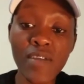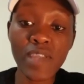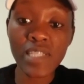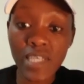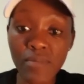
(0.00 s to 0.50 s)

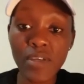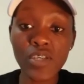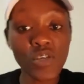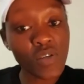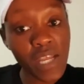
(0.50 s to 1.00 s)
the team
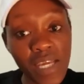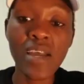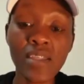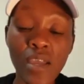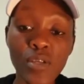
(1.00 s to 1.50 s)
that you led,
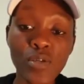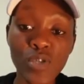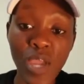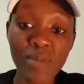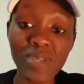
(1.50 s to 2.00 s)
thanks to
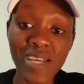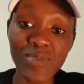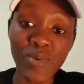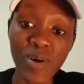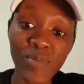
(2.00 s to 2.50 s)
James as
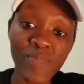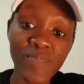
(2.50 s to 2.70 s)
well.